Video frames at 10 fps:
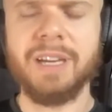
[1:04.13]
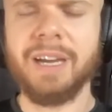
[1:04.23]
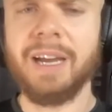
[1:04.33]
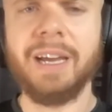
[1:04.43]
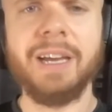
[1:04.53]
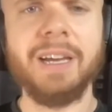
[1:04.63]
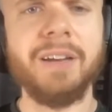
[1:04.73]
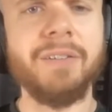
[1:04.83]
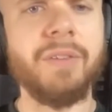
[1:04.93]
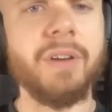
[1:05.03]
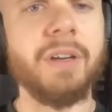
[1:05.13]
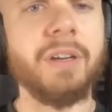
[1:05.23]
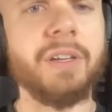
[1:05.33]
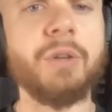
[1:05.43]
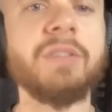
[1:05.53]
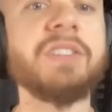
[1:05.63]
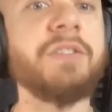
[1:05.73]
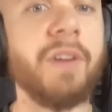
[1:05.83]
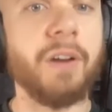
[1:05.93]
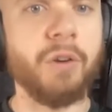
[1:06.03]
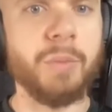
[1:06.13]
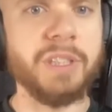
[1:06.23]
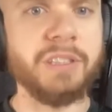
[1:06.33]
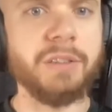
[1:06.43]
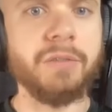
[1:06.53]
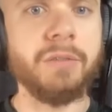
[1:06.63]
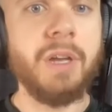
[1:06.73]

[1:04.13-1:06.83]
I have a UFC fighter on my show.